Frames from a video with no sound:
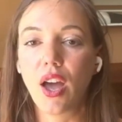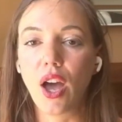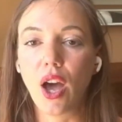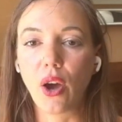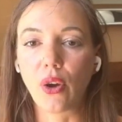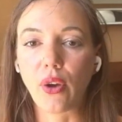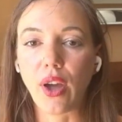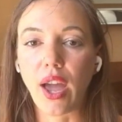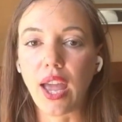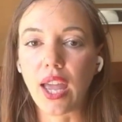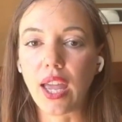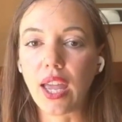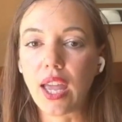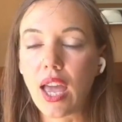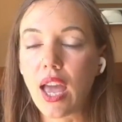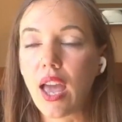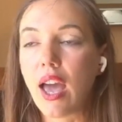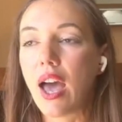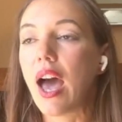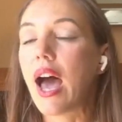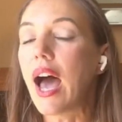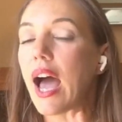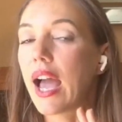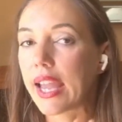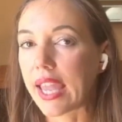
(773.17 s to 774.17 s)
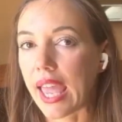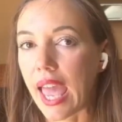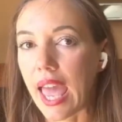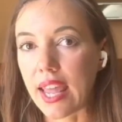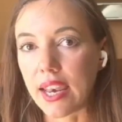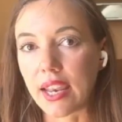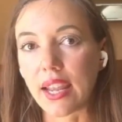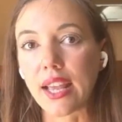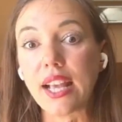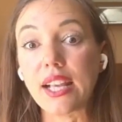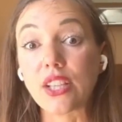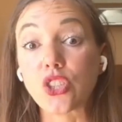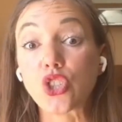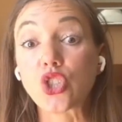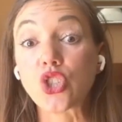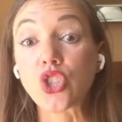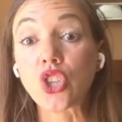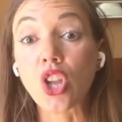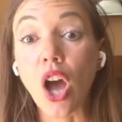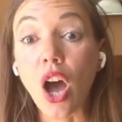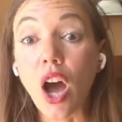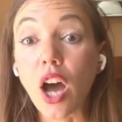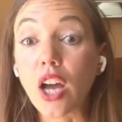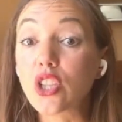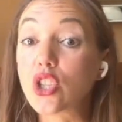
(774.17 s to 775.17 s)
Okay. Again, it's
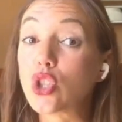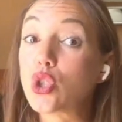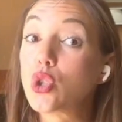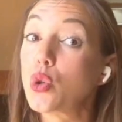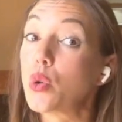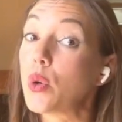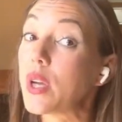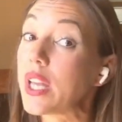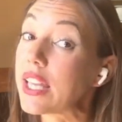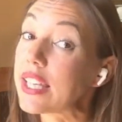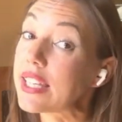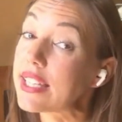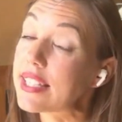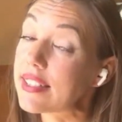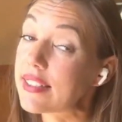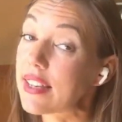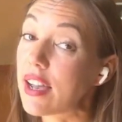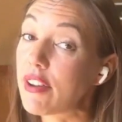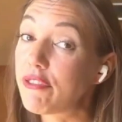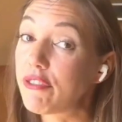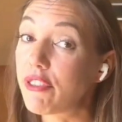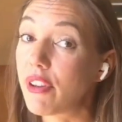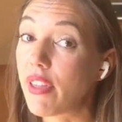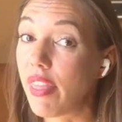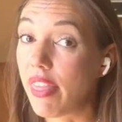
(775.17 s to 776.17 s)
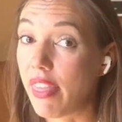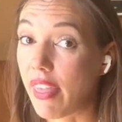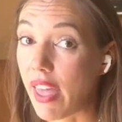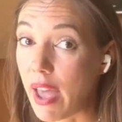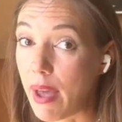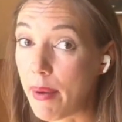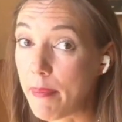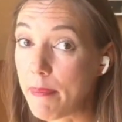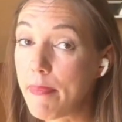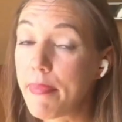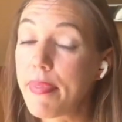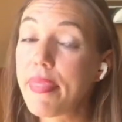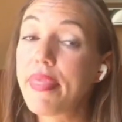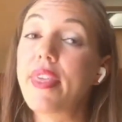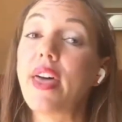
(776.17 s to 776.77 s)
not doing stuff for them